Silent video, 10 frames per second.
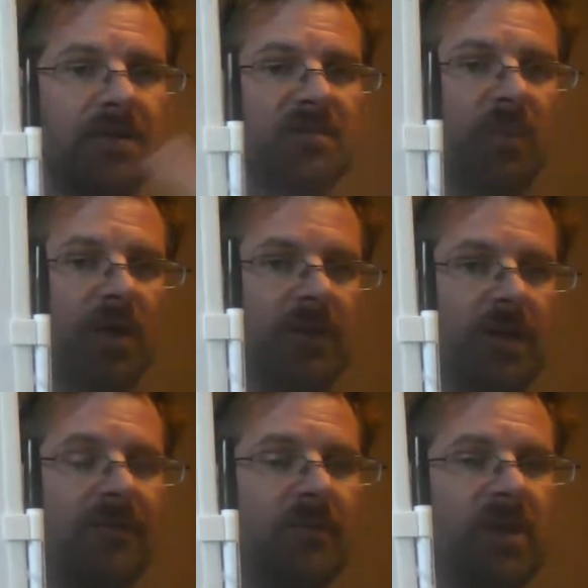it's
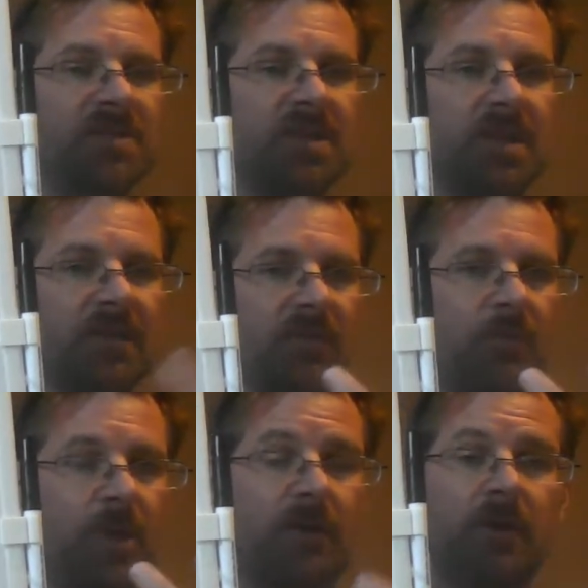Mother. Everybody's connected to
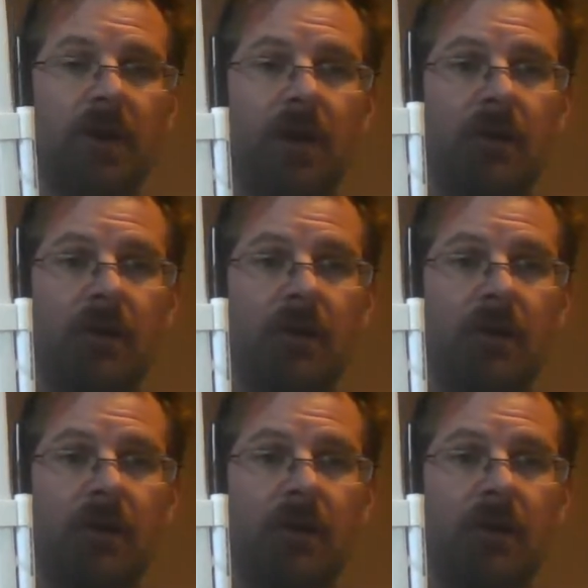the Mother.